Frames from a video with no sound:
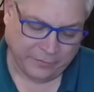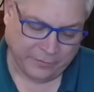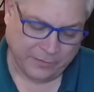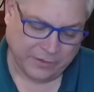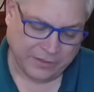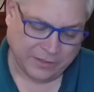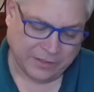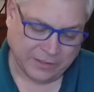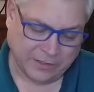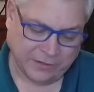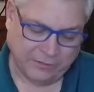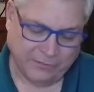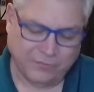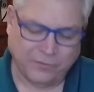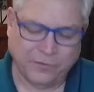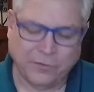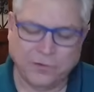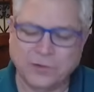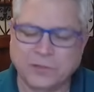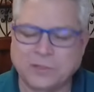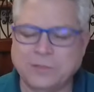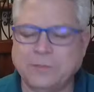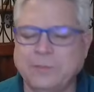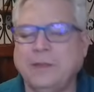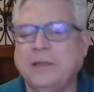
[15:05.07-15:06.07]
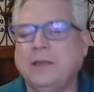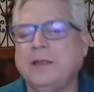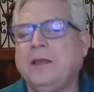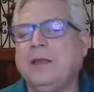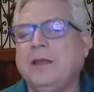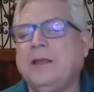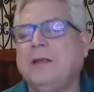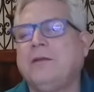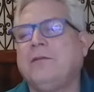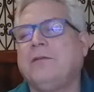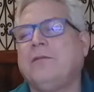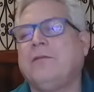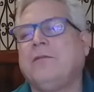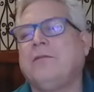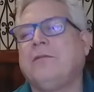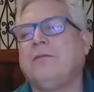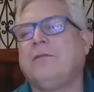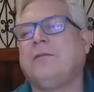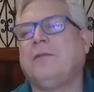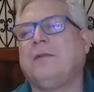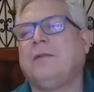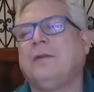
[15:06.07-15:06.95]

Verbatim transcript: Are we talking 400 million?